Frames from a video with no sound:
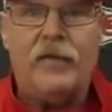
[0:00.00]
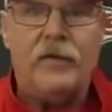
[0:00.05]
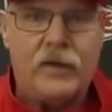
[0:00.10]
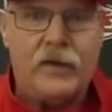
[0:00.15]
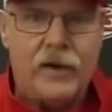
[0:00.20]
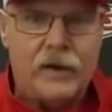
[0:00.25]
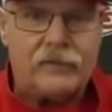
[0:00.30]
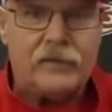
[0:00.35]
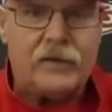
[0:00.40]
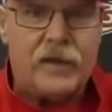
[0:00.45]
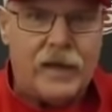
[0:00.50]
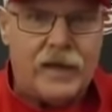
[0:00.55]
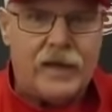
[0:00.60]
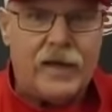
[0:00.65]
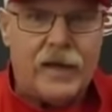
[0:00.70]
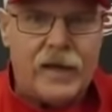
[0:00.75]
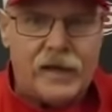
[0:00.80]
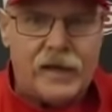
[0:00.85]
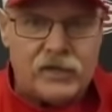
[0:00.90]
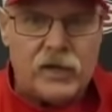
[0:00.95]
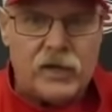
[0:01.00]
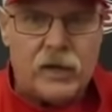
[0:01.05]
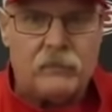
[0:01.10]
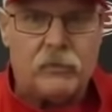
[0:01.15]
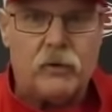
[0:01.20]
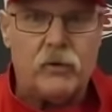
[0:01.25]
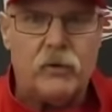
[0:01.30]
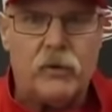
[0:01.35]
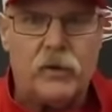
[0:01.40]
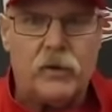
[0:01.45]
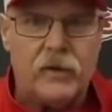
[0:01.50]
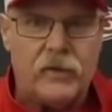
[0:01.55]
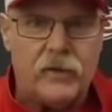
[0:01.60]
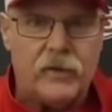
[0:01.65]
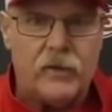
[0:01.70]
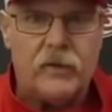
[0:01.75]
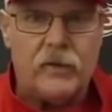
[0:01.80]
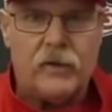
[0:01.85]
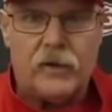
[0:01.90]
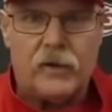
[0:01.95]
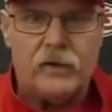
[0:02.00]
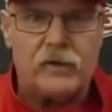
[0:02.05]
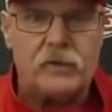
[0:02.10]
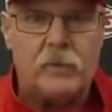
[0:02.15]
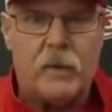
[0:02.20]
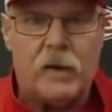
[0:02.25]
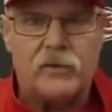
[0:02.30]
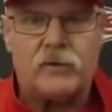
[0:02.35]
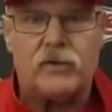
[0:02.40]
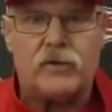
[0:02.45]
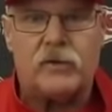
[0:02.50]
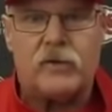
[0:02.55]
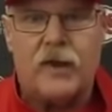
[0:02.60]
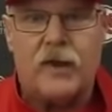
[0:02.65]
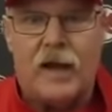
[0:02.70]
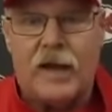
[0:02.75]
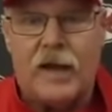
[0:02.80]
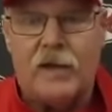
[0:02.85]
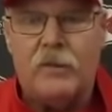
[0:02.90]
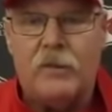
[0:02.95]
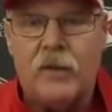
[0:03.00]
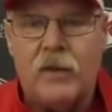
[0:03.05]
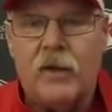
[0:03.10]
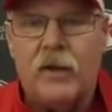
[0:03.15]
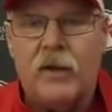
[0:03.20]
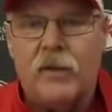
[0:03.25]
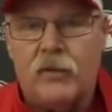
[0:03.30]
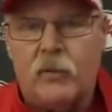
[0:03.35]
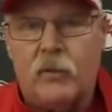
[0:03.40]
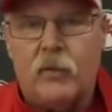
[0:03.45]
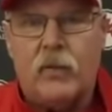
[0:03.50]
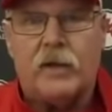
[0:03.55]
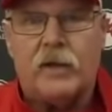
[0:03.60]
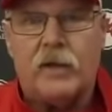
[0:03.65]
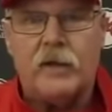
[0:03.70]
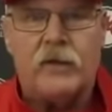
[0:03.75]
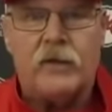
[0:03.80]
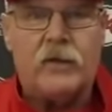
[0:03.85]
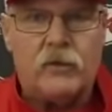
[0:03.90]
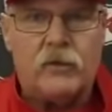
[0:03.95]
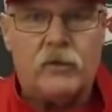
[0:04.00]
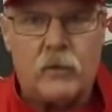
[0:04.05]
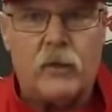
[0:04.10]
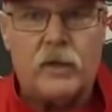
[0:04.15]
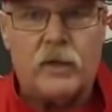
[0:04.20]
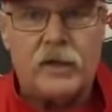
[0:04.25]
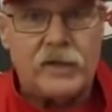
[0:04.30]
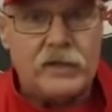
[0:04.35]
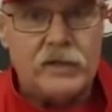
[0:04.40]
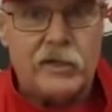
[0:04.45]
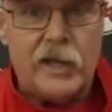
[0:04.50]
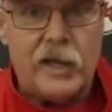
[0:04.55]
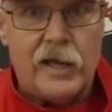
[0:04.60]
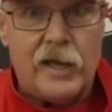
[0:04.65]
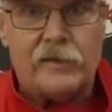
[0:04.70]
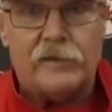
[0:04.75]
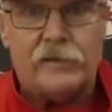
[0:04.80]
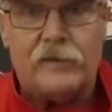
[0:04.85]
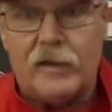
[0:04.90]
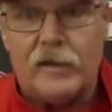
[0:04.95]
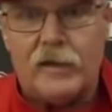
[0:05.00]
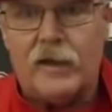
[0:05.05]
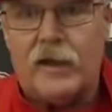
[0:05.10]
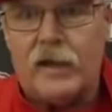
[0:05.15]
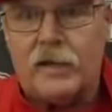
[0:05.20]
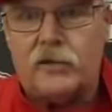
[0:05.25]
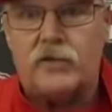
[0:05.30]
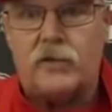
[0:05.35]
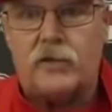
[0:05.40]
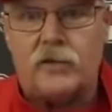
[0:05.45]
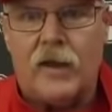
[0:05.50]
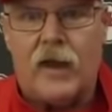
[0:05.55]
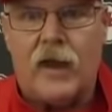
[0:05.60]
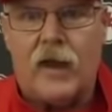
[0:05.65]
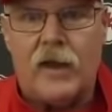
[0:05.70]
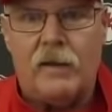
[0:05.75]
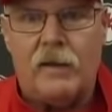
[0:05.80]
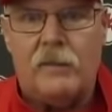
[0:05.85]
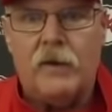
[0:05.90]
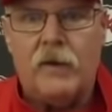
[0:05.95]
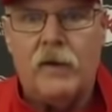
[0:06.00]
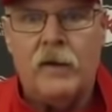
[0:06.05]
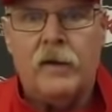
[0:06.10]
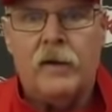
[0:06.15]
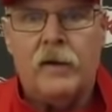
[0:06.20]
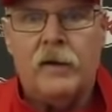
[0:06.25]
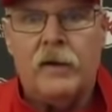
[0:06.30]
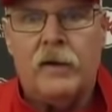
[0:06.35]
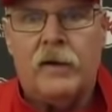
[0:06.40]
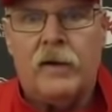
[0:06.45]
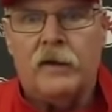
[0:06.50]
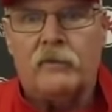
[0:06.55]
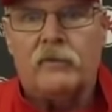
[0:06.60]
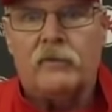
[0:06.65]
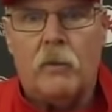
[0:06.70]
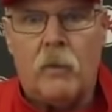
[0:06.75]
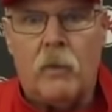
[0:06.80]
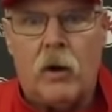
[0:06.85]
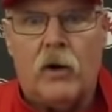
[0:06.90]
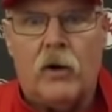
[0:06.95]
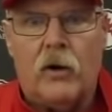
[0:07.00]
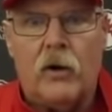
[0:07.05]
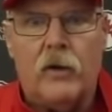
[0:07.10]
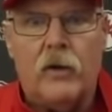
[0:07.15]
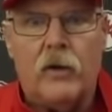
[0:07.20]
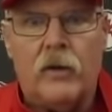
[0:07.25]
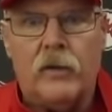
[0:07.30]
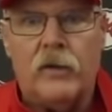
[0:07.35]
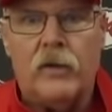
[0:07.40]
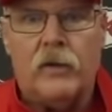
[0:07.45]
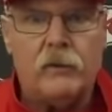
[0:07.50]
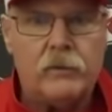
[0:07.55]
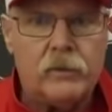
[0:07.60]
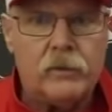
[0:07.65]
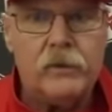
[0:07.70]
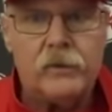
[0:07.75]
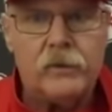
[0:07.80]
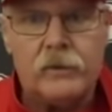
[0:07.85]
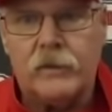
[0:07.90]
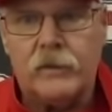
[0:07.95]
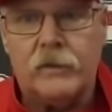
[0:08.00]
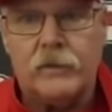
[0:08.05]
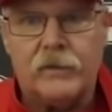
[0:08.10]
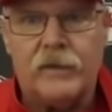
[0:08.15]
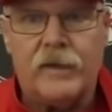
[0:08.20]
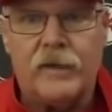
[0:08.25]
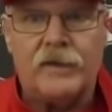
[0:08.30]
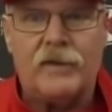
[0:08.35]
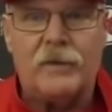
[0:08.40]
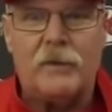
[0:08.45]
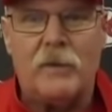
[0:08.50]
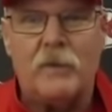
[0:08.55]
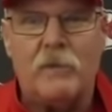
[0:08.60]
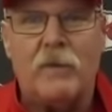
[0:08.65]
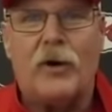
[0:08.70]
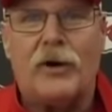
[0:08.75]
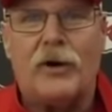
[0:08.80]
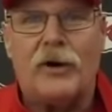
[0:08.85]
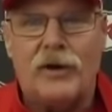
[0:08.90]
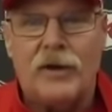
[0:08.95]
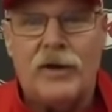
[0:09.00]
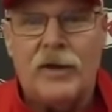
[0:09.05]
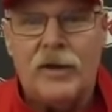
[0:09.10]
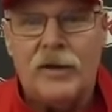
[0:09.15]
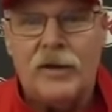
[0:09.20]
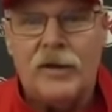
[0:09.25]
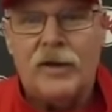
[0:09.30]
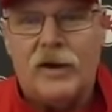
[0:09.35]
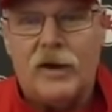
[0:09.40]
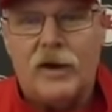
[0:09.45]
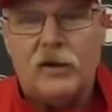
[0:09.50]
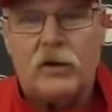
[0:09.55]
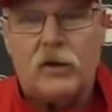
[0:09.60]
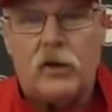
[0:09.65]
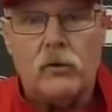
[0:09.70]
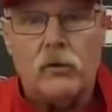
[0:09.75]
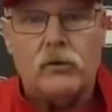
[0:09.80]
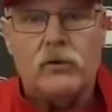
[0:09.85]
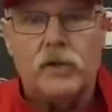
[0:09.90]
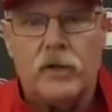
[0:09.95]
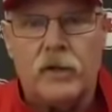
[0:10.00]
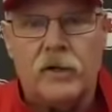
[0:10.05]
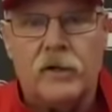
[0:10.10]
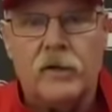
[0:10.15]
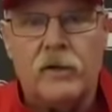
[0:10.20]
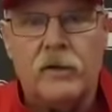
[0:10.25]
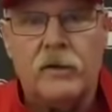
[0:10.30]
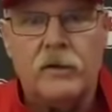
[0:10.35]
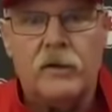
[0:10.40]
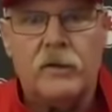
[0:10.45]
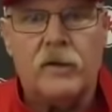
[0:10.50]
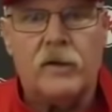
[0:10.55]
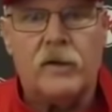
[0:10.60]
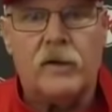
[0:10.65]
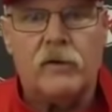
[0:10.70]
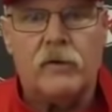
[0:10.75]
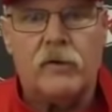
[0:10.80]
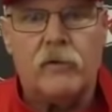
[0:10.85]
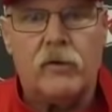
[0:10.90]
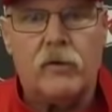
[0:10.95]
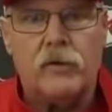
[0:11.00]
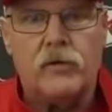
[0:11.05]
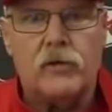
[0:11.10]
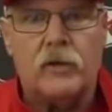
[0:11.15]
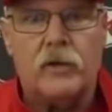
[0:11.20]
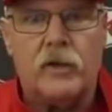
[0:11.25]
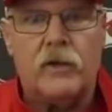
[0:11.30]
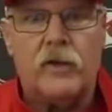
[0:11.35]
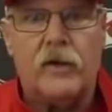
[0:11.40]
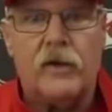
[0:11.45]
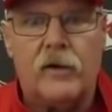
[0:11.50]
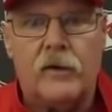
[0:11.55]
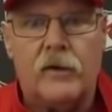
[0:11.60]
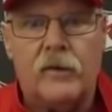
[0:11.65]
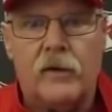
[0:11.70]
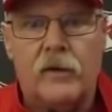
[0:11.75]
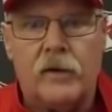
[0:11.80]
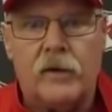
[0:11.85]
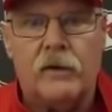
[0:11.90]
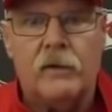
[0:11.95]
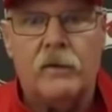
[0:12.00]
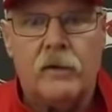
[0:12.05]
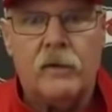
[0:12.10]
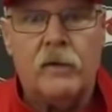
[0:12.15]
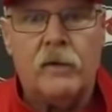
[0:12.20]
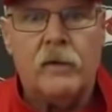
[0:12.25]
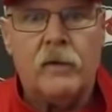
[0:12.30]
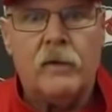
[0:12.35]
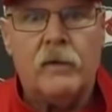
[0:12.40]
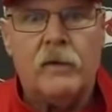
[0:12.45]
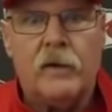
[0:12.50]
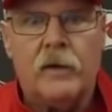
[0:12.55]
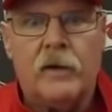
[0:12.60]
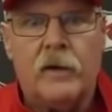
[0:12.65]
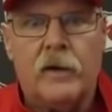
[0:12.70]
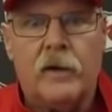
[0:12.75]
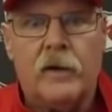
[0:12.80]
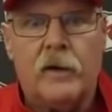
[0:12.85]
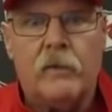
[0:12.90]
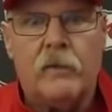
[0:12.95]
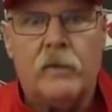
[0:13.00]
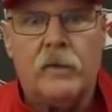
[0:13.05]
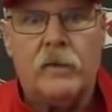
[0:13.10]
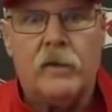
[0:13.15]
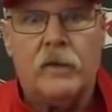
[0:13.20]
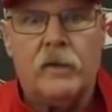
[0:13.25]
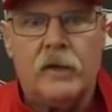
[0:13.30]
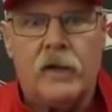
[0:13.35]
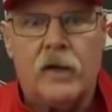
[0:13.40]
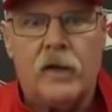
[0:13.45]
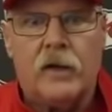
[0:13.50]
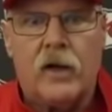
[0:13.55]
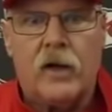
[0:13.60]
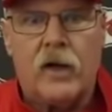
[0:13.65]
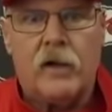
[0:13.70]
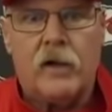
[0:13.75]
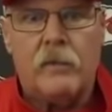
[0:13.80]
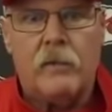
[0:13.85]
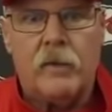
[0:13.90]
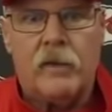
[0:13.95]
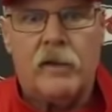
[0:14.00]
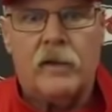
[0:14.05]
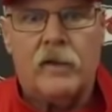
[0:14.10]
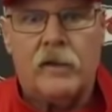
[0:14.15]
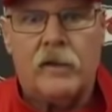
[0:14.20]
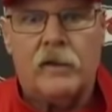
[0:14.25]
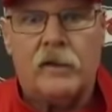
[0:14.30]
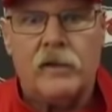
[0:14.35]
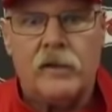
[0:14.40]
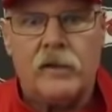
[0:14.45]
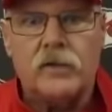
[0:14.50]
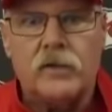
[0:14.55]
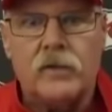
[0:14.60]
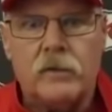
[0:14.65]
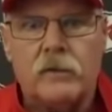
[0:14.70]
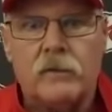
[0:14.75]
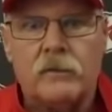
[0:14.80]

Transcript: They're going to have to kind of catch up to it, and then they'll get some extra time. The rookies get, they get extra time tomorrow, and they'll get a little bit more coaching virtually there that and get caught up mentally at least.